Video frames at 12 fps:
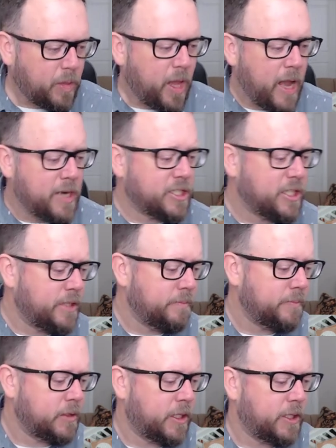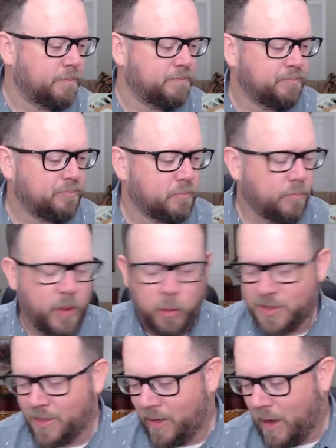I just didn't, um, there
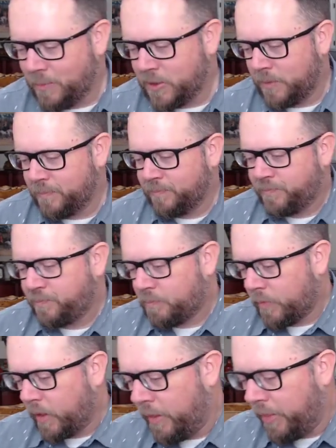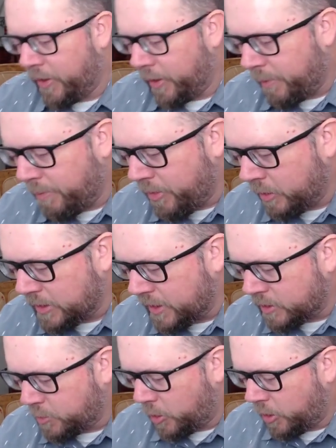wasn't an option in the 13
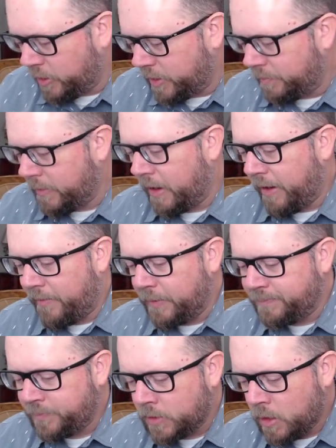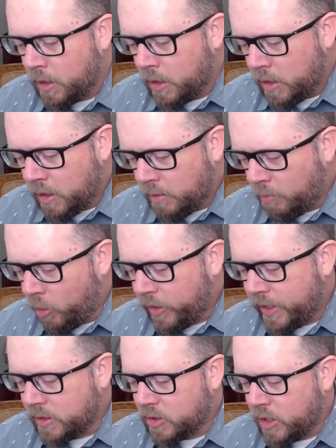inch Pro to not have it. More
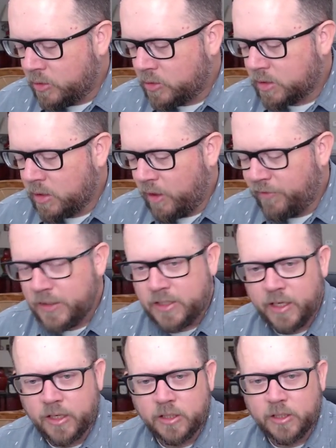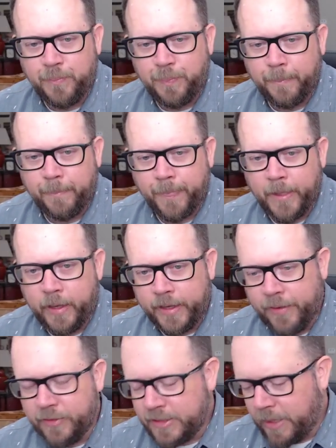King's Coast coffee stickers. Like
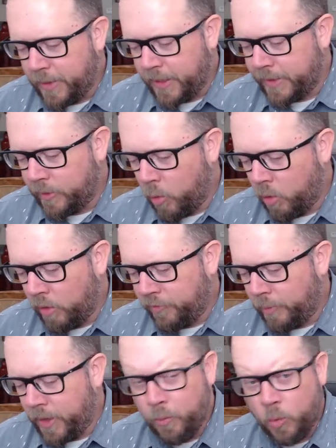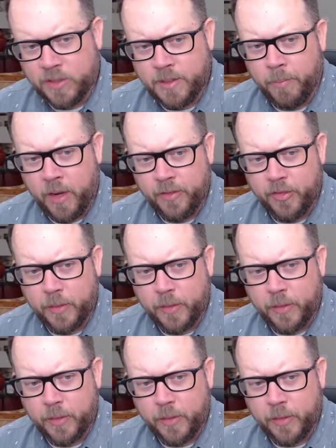every time I get an order from them, once a month,